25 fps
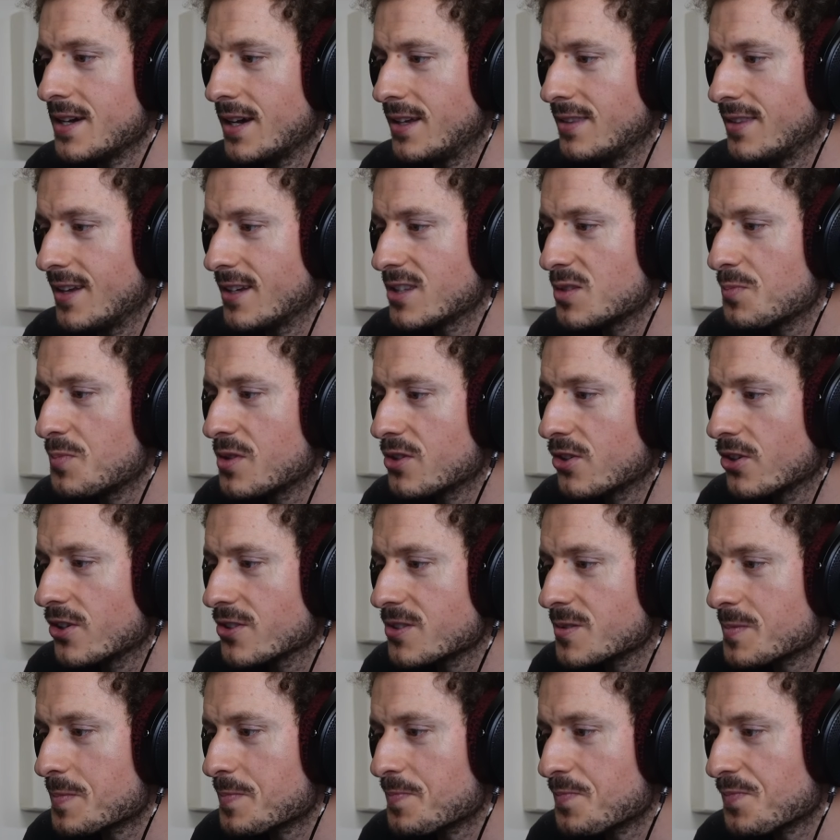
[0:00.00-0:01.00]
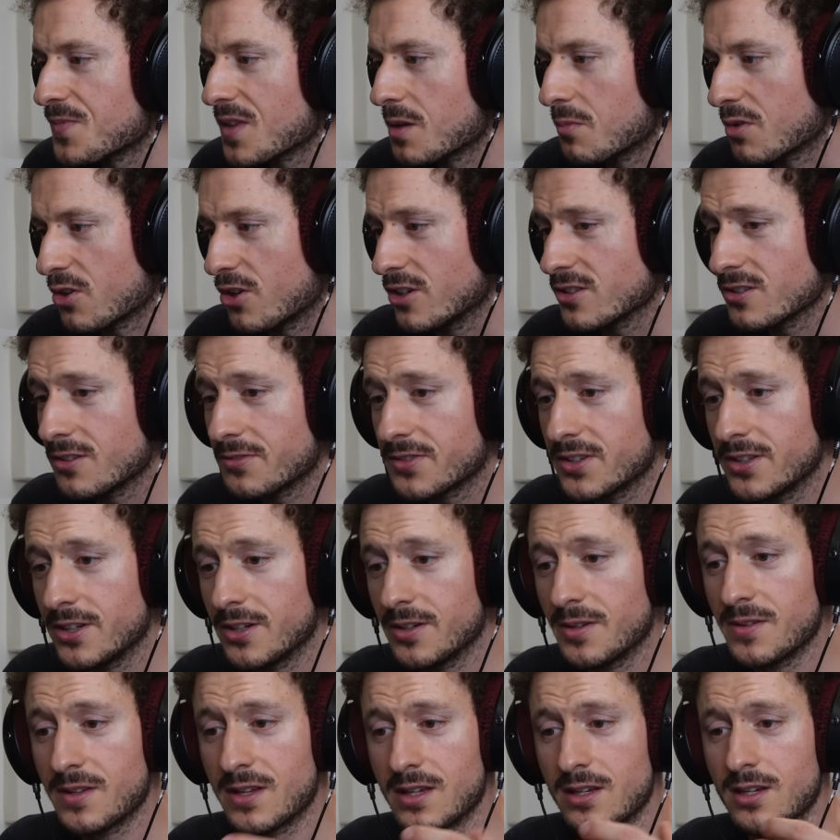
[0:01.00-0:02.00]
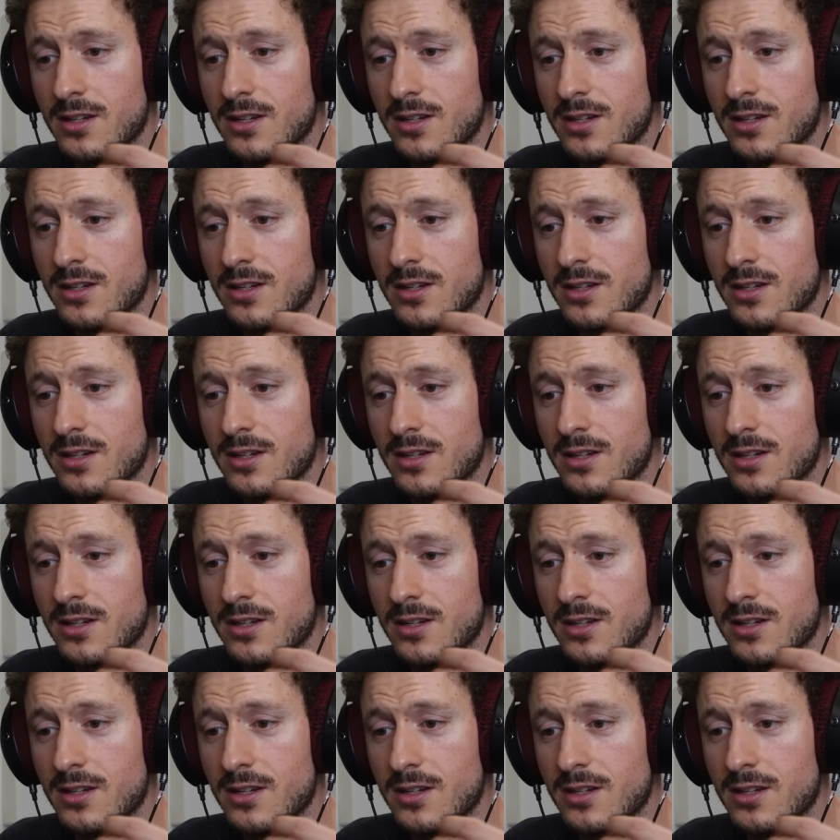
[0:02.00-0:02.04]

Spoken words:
And that's because of the